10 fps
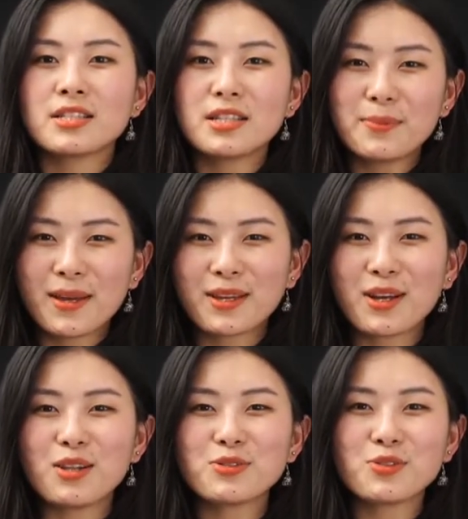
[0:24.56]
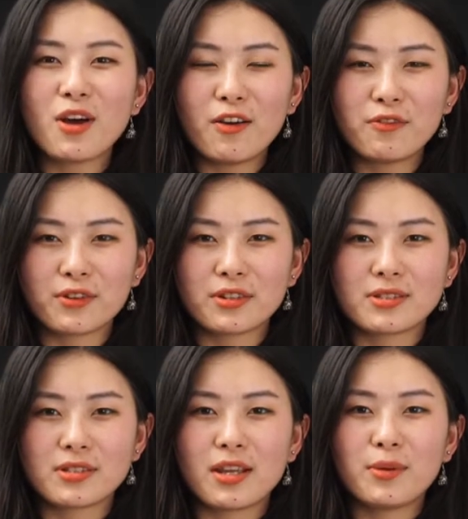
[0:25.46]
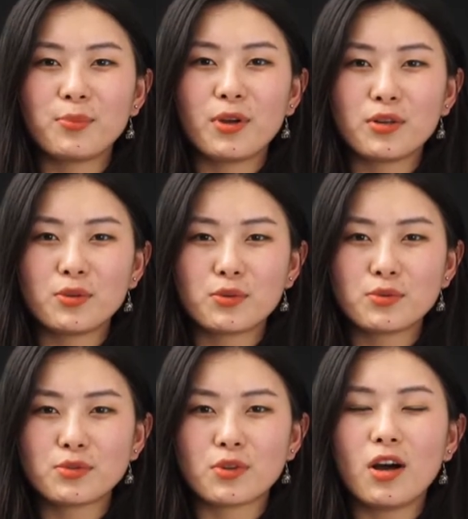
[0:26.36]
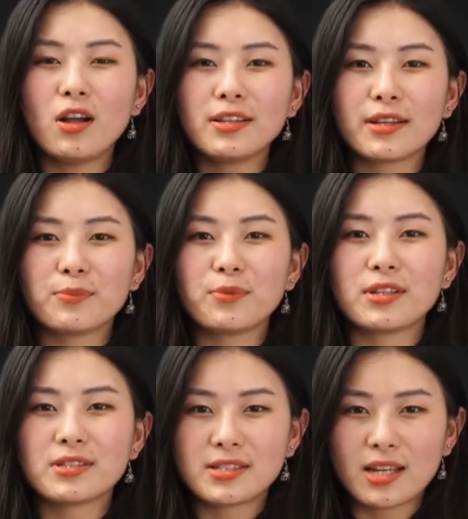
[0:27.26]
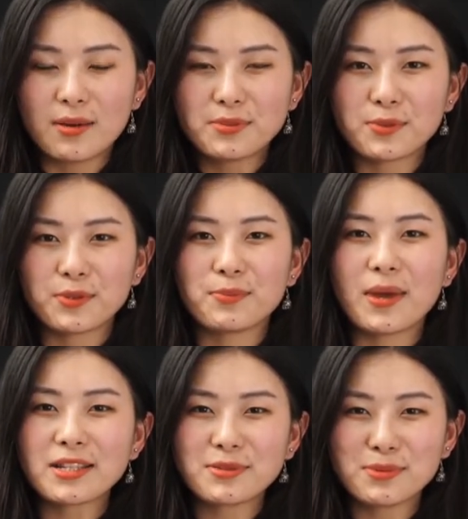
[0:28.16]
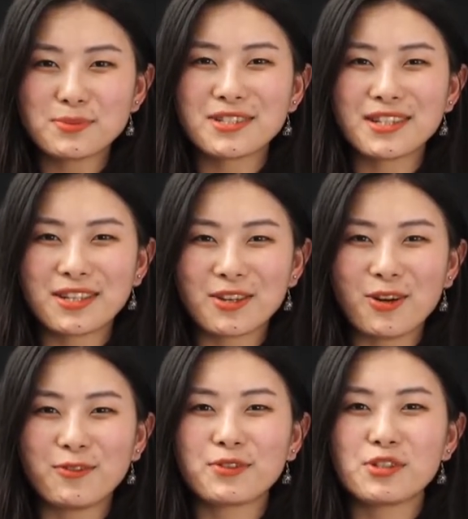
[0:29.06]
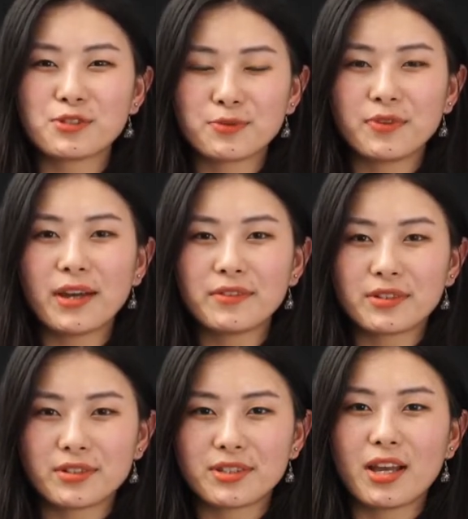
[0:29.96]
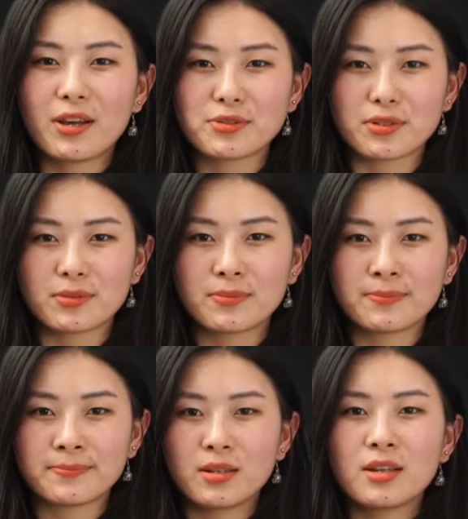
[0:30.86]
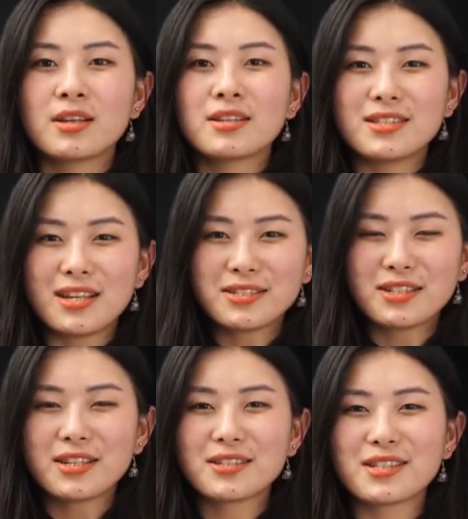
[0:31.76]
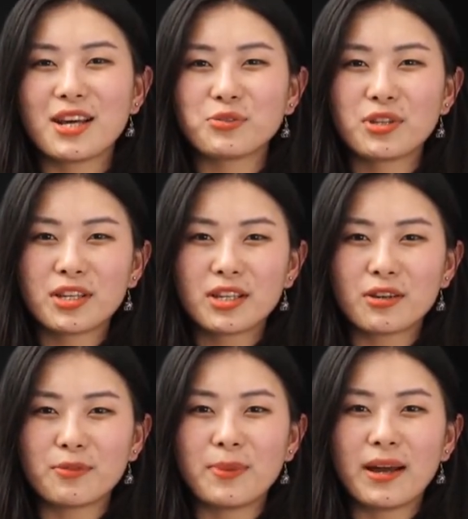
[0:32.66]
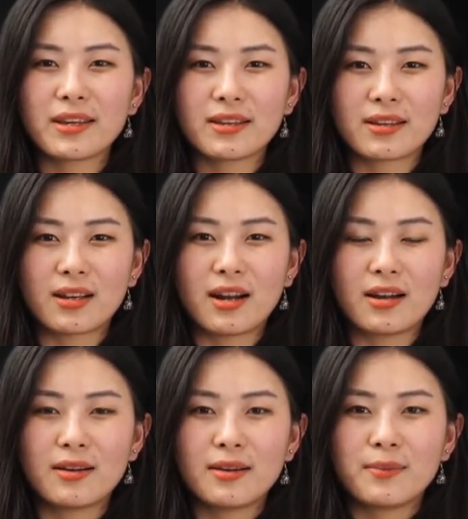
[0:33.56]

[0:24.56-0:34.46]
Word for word: T-Bank also offers employee loan to all the employed staffs with maximum ceiling of Ngultrum 500,000. Tashi is now thinking of buying a car,